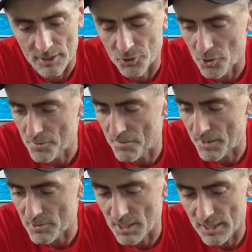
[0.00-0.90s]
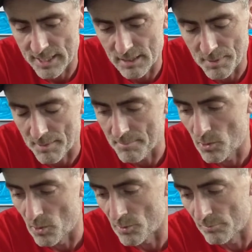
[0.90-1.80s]
and just feels a little bit
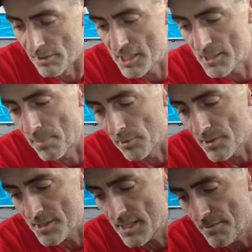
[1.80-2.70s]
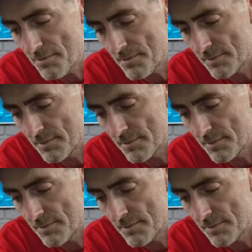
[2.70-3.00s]
more responsive